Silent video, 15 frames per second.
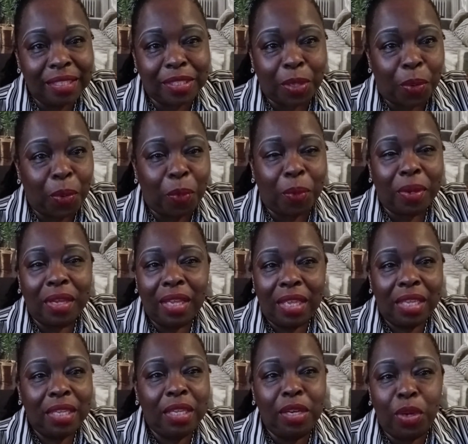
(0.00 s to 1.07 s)
So
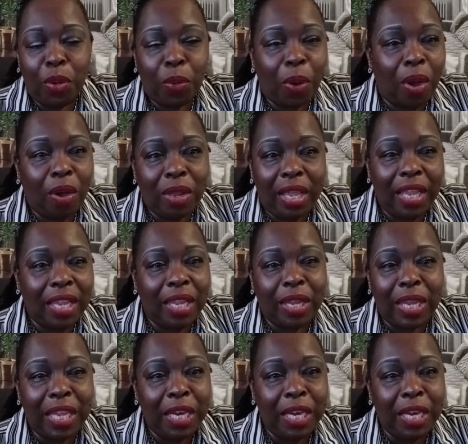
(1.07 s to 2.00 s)
you know, oh hey,